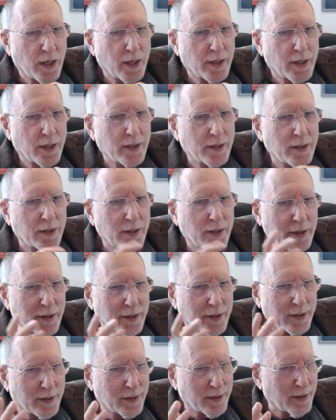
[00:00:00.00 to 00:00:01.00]
and
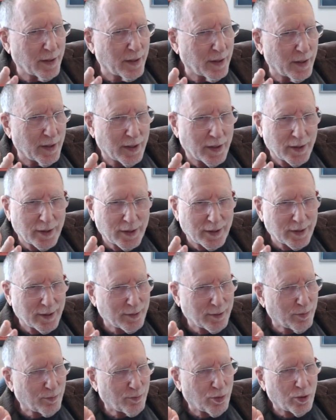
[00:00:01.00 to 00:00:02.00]
it
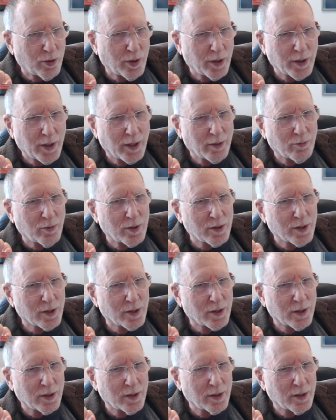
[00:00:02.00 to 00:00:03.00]
boy, that was